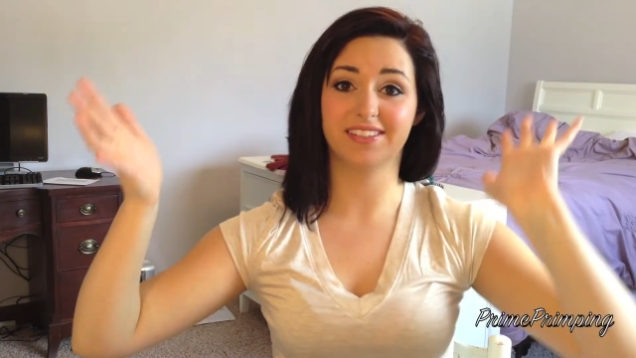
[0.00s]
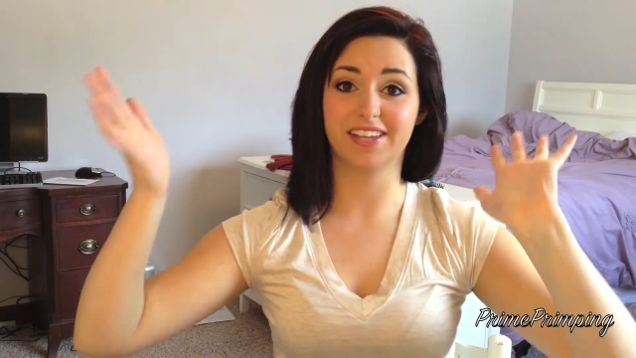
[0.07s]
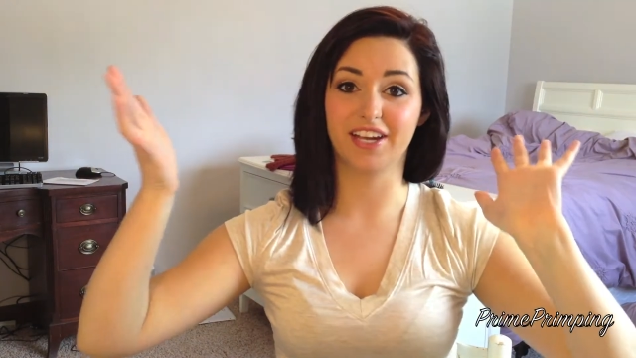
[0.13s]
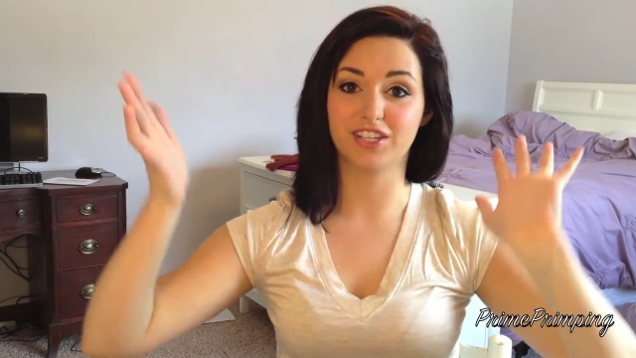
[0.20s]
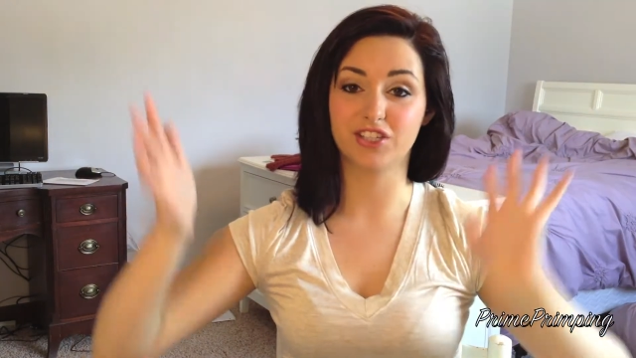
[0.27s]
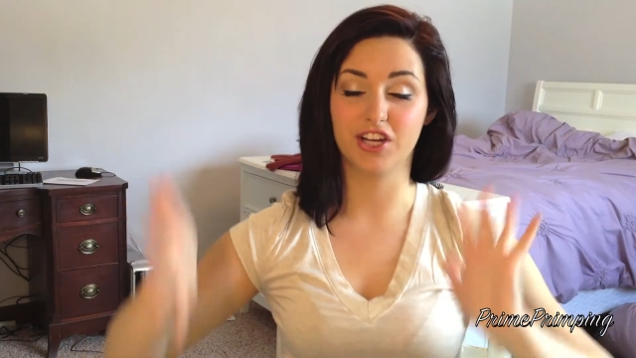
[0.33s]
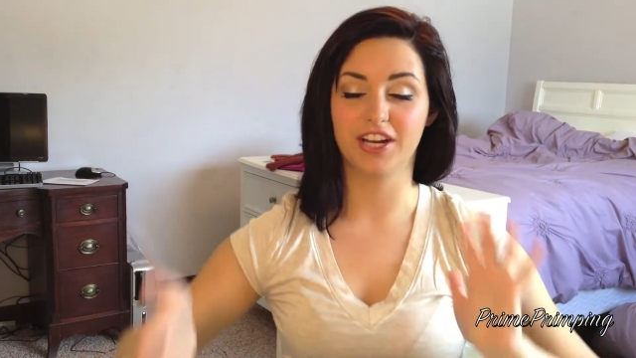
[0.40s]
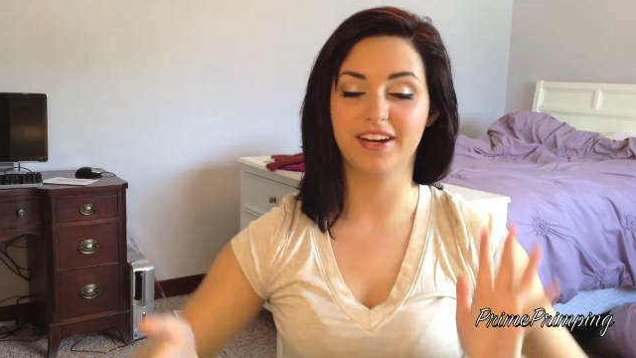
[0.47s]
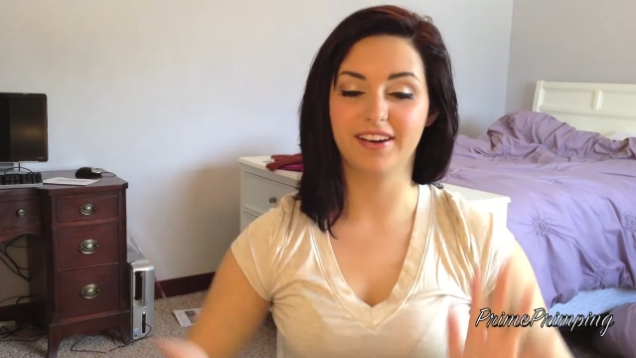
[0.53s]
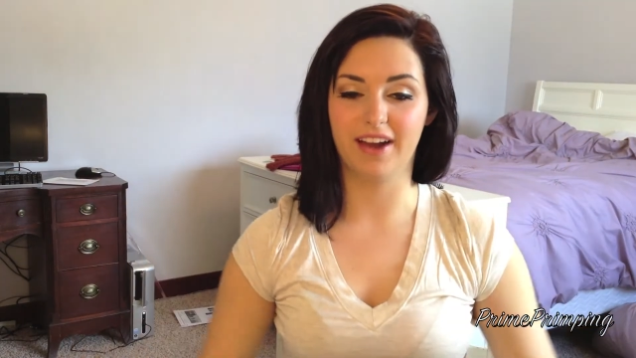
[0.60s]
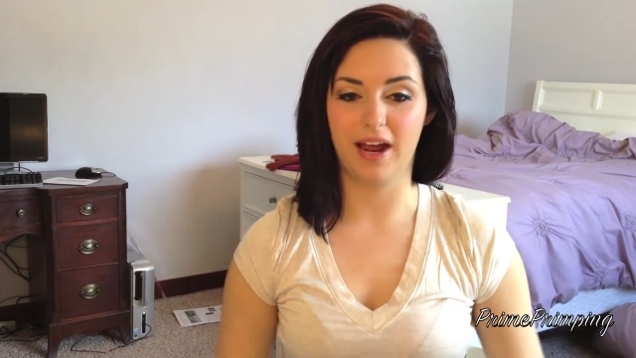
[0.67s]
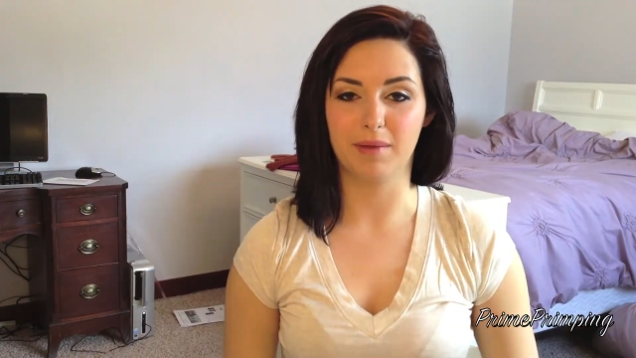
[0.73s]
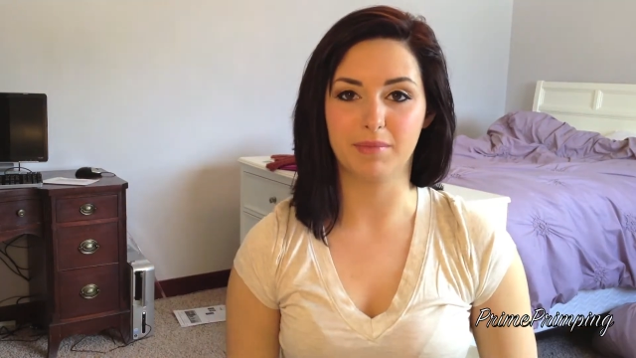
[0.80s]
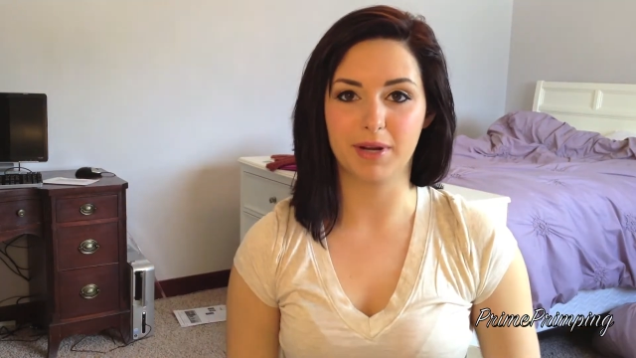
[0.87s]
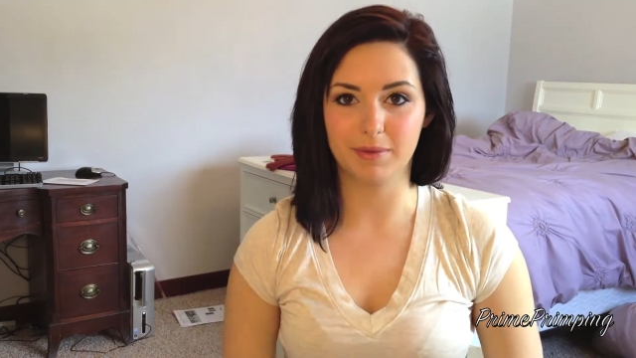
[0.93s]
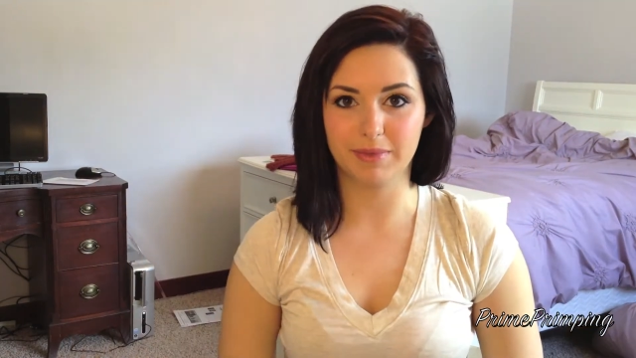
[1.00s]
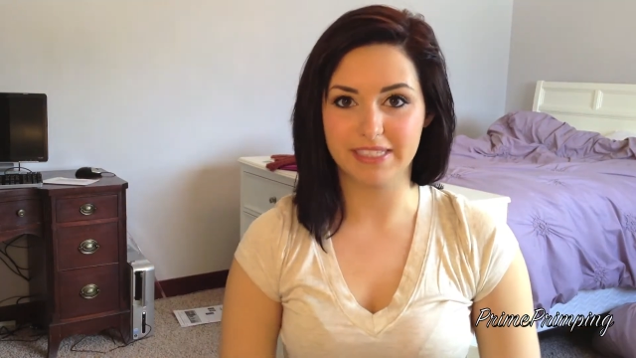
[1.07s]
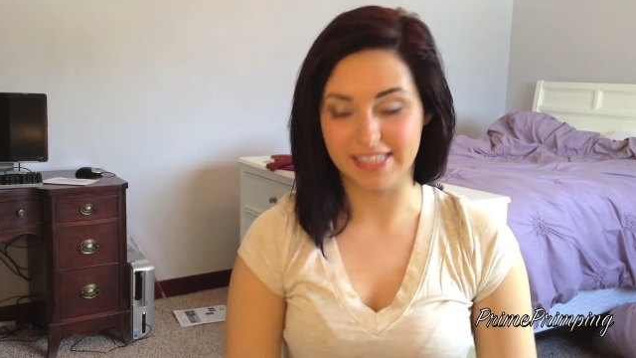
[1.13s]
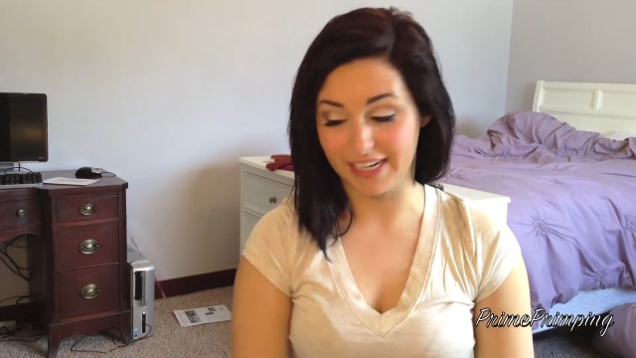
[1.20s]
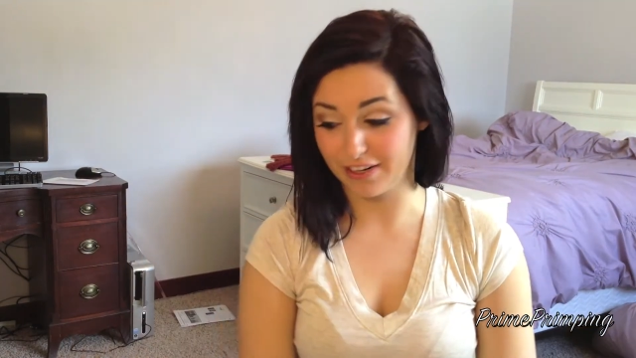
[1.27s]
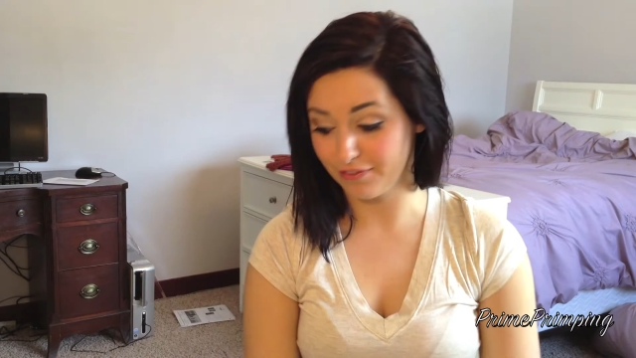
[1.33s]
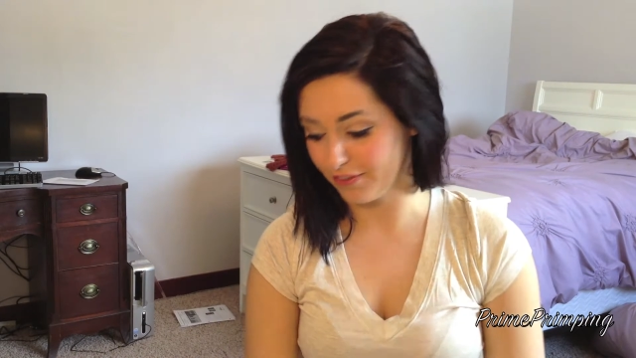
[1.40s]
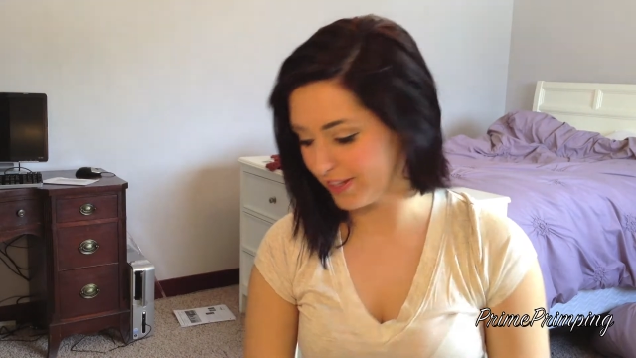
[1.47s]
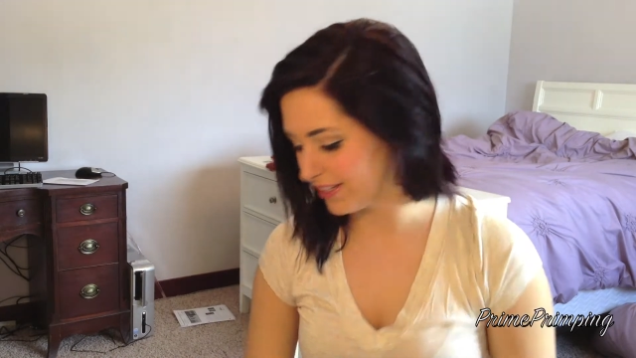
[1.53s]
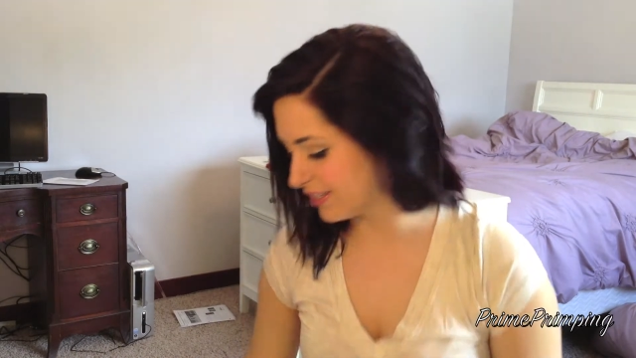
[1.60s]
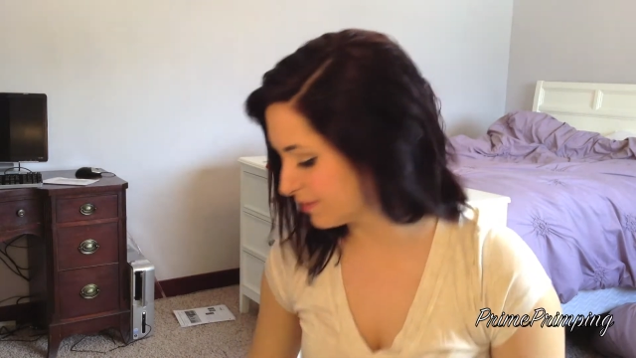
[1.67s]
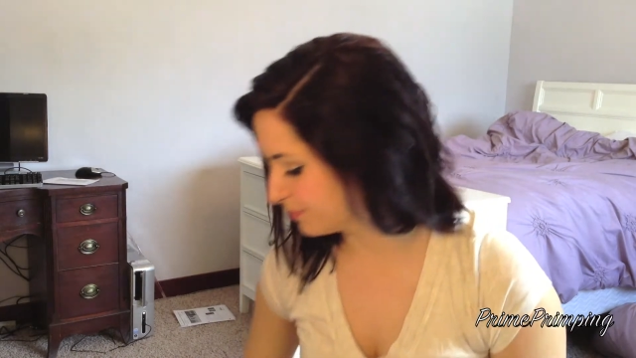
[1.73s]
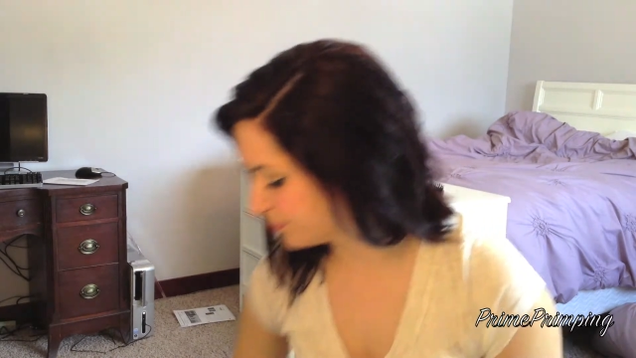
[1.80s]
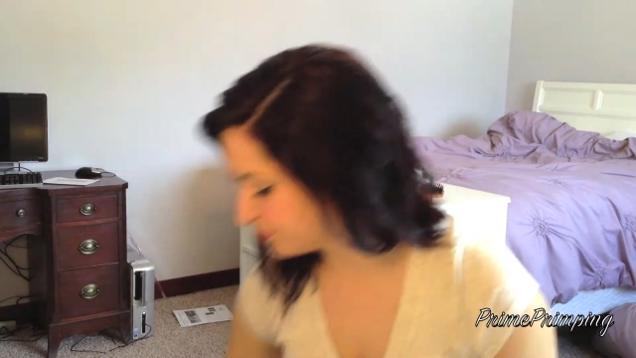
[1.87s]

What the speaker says: section, I'm going to be sitting for this.